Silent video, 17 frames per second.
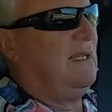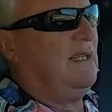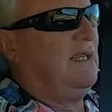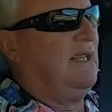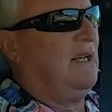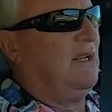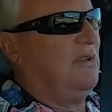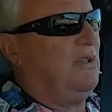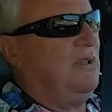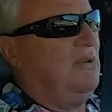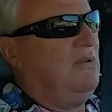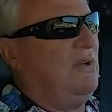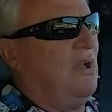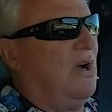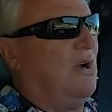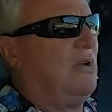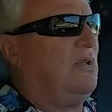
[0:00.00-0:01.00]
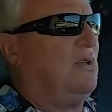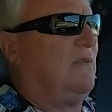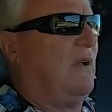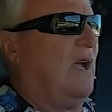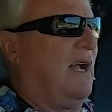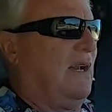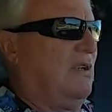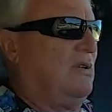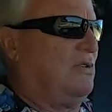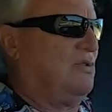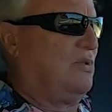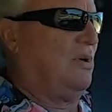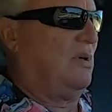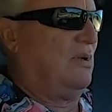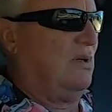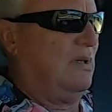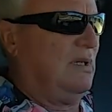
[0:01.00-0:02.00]
you know you've got
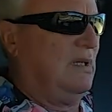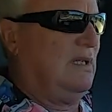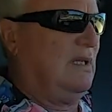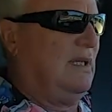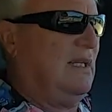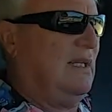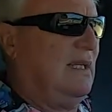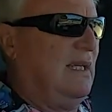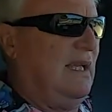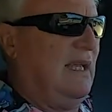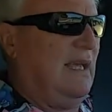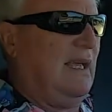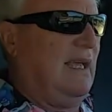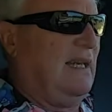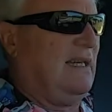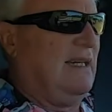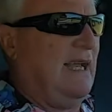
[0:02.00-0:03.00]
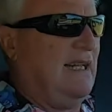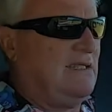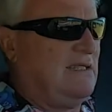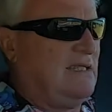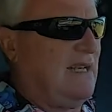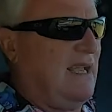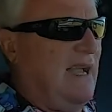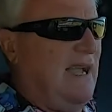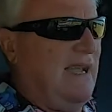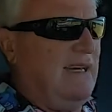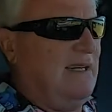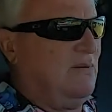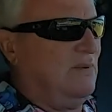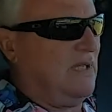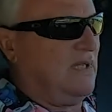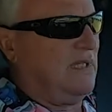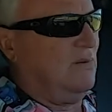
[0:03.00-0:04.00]
control. And that's
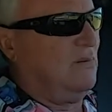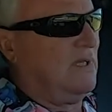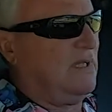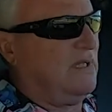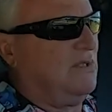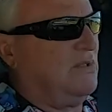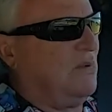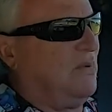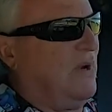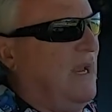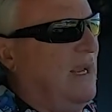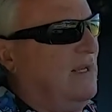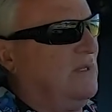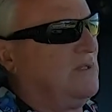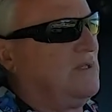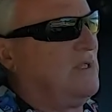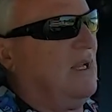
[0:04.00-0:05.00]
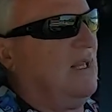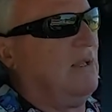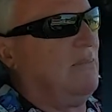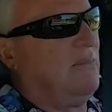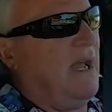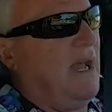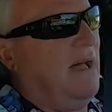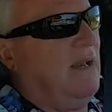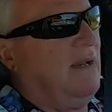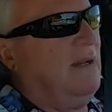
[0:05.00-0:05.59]
kind of what the Durango is all about.